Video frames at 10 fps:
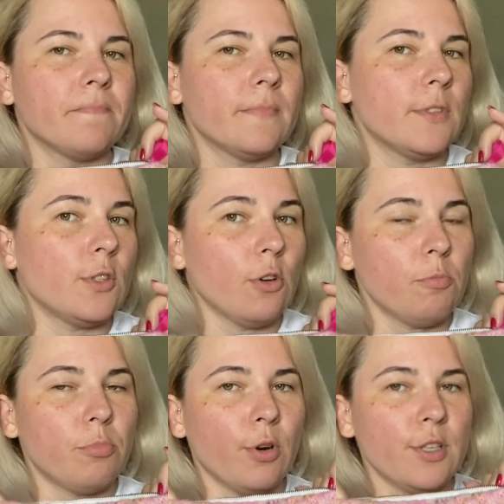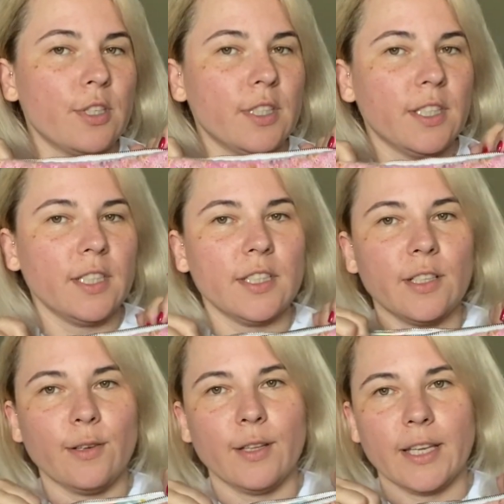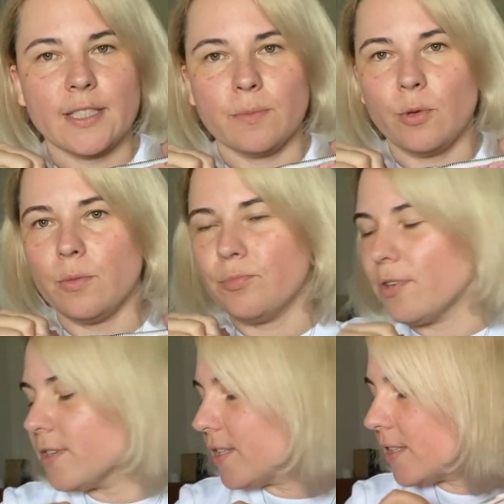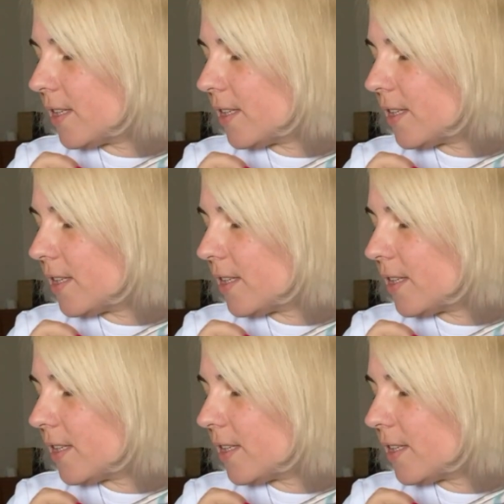sock project here or like small project.